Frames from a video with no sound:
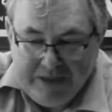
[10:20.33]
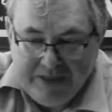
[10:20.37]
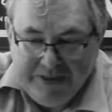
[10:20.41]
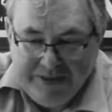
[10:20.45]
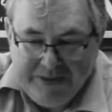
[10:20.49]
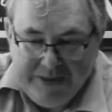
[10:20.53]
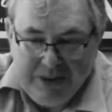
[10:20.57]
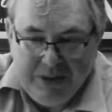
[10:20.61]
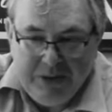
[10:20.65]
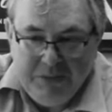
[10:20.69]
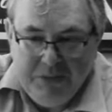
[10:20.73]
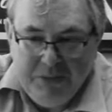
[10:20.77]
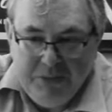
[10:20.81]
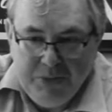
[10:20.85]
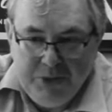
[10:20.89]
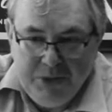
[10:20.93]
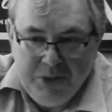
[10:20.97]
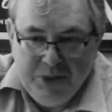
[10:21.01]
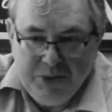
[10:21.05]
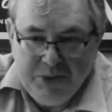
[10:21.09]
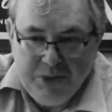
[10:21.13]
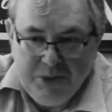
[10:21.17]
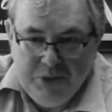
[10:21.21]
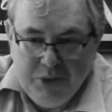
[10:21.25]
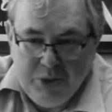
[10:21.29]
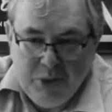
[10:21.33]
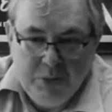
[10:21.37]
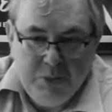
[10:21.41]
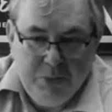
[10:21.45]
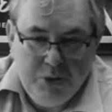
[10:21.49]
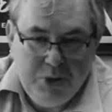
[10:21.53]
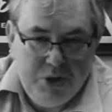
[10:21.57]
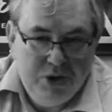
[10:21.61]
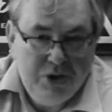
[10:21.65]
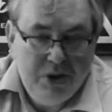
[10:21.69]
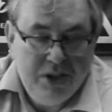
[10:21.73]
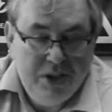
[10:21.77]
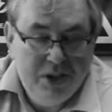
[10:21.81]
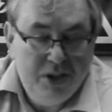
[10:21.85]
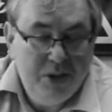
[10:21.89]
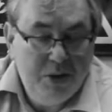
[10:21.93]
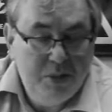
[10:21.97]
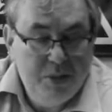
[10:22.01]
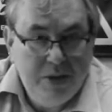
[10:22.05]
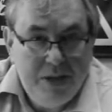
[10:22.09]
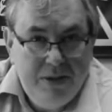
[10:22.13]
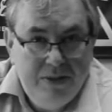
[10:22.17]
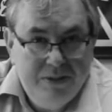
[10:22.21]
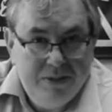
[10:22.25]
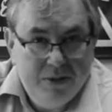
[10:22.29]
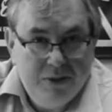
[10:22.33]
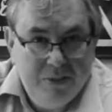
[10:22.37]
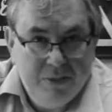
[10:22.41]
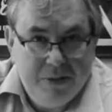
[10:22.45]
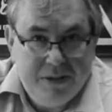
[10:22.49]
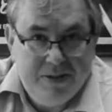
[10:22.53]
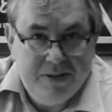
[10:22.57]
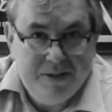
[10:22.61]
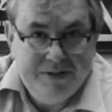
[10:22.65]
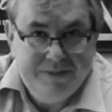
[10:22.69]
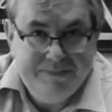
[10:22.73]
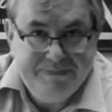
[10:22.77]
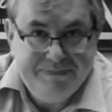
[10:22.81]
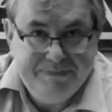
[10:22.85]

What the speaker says: films don't shirk away from it.